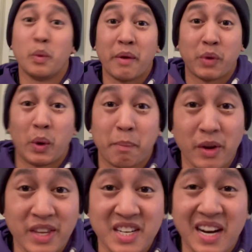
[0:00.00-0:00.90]
we have a quick
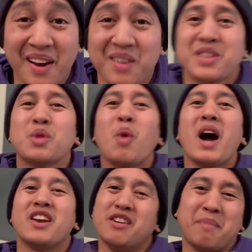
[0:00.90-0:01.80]
birthday shout out to
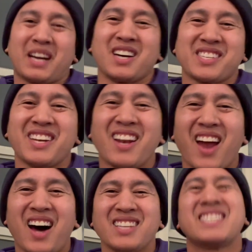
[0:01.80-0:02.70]
one of my
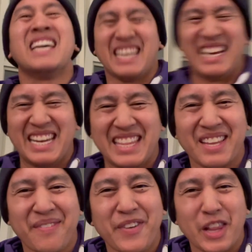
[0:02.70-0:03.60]
cousin-in-laws in
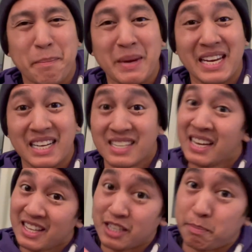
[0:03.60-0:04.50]
the Philippines.
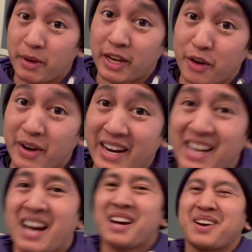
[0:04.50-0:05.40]
This birthday
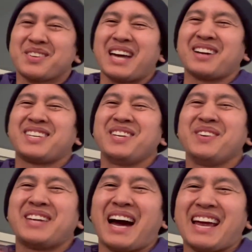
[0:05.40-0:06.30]
greeting goes out to you,
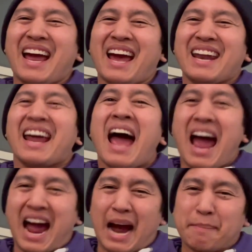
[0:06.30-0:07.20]
Diane.
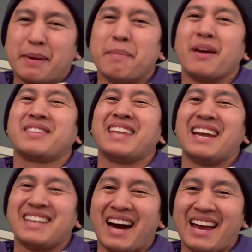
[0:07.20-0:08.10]
Happy birthday,
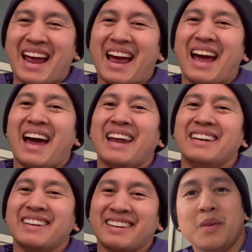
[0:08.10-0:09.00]

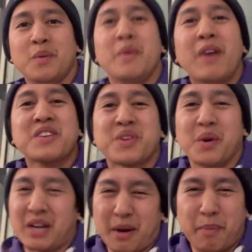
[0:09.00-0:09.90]
Diane. We've
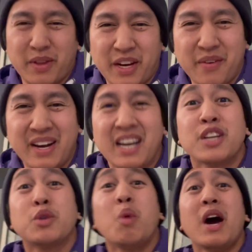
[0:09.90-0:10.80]
also got a birthday greeting
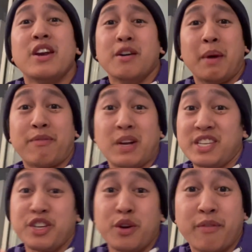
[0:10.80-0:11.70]
to one of my friends
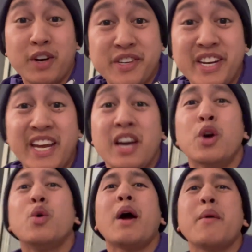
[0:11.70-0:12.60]
in university
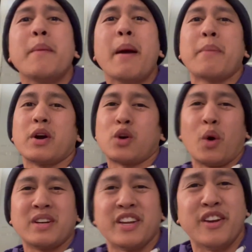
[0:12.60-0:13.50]
who I remember
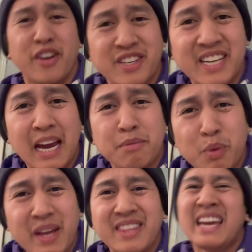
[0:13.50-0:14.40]
going to the nursing games
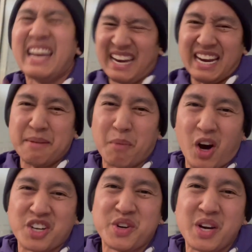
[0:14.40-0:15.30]
with in
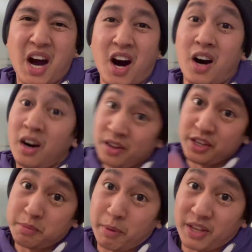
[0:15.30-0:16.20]
Montreal.
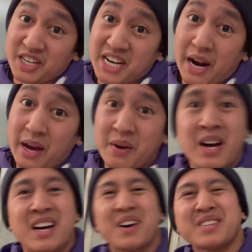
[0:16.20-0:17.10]
This birthday shout out
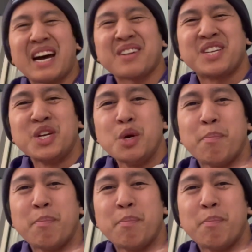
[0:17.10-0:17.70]
goes out to you,